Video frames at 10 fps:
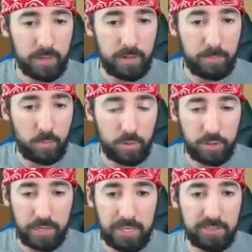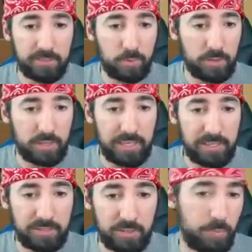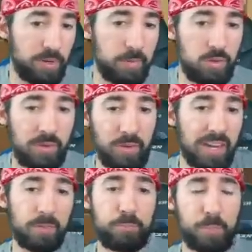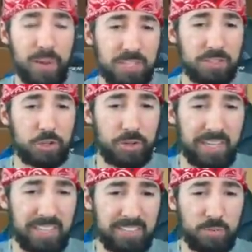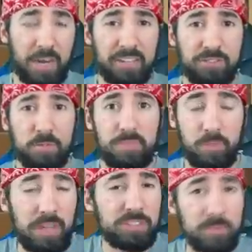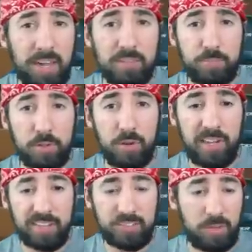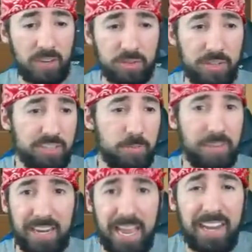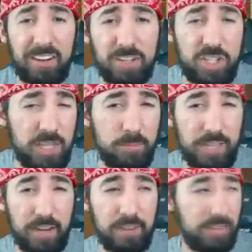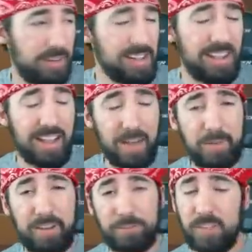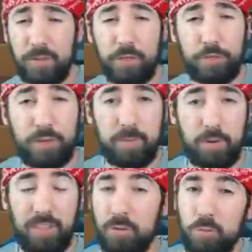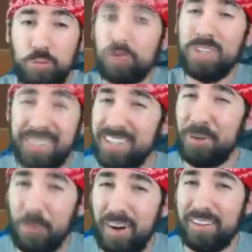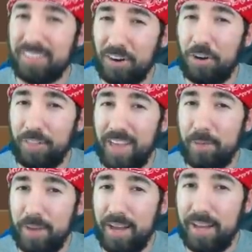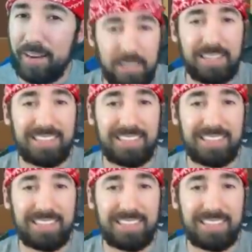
More greens, more greens. So pretty much we got, we got a bunch of greens. We got some we got some nice blue eggs, and we also got some like 800 gems out of it. I mean, for level 3, bro, that really wasn't all that bad.